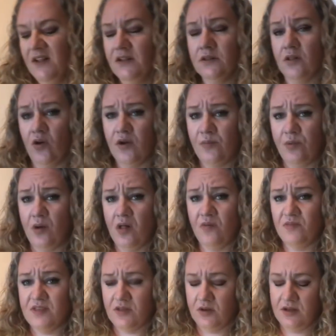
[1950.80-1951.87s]
Laura Baum
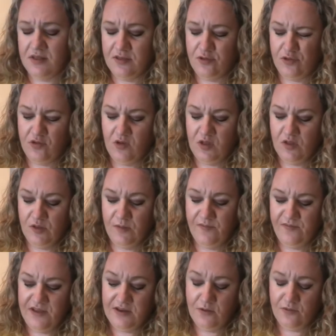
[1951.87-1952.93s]
is going to do a dupe
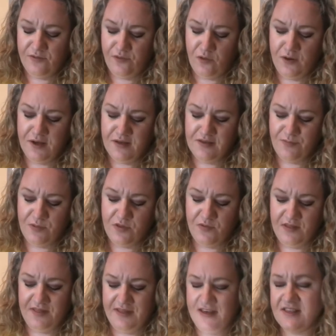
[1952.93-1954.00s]
video for us
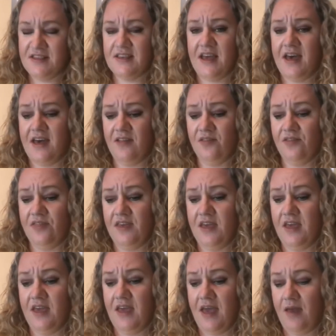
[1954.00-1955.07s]
between this and
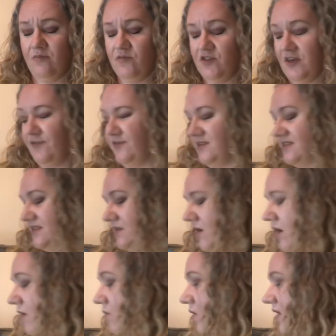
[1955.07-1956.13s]
the Jeffree
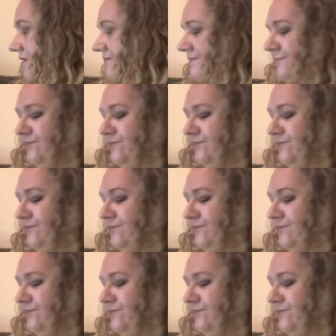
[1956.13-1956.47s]
Star one.